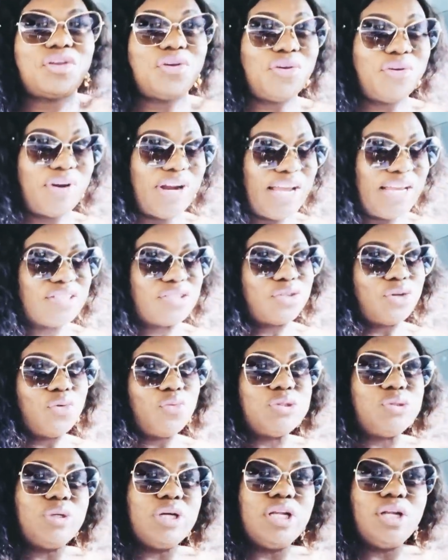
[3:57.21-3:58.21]
All right, so
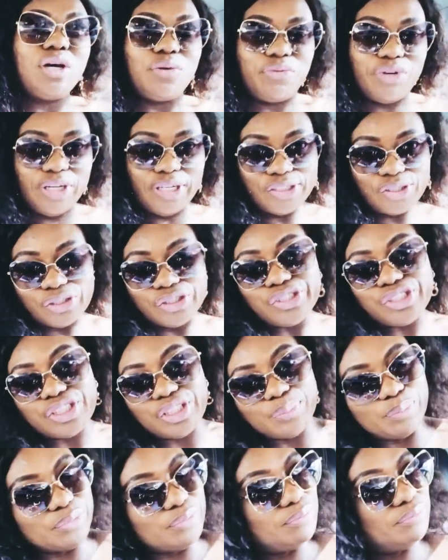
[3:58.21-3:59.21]
we do a lot of
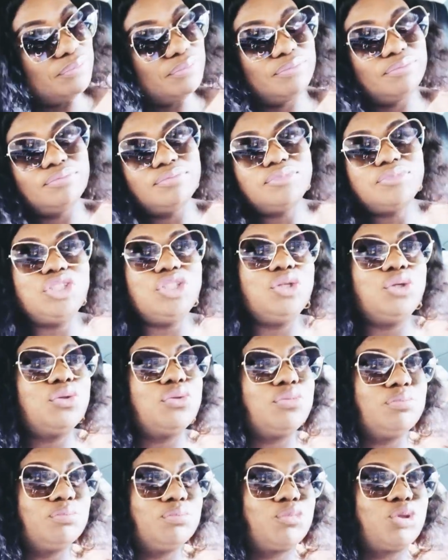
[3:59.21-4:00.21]
relationship, you
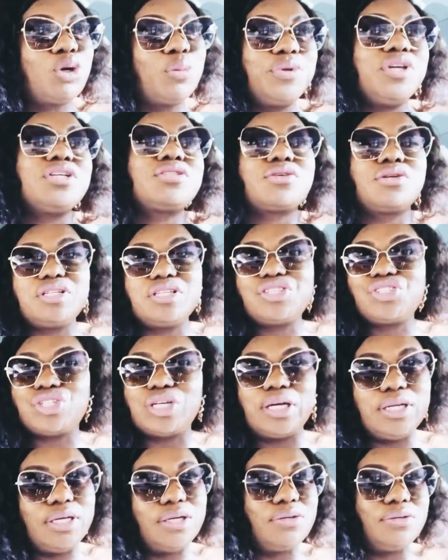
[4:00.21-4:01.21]
know, topics on this
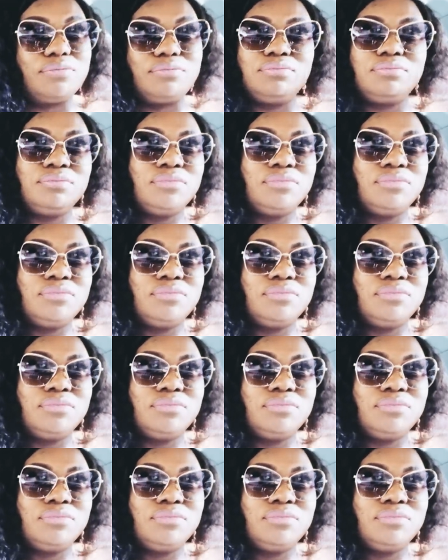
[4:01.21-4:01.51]
channel,